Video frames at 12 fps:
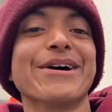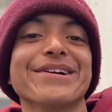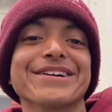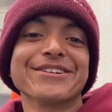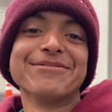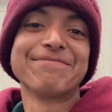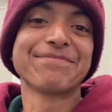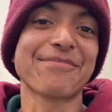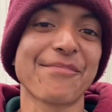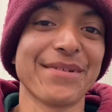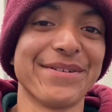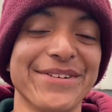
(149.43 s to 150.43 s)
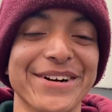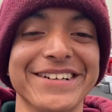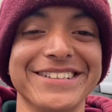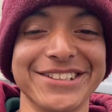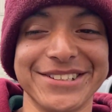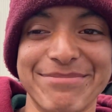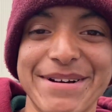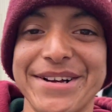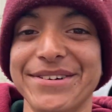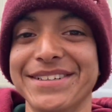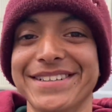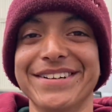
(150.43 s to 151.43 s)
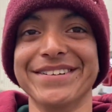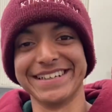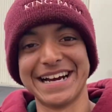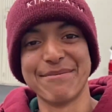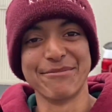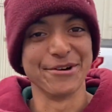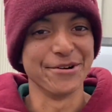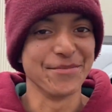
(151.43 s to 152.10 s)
here. We're gonna charge the batteries on camera.